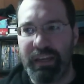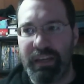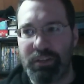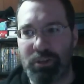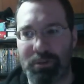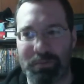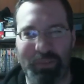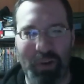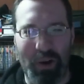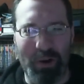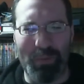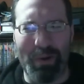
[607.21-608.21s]
terms of
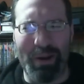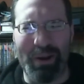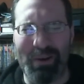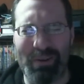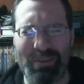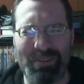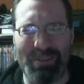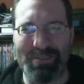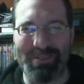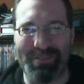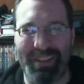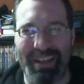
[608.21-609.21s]
hardware, in
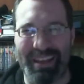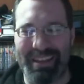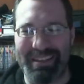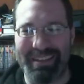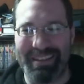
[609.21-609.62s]
terms of like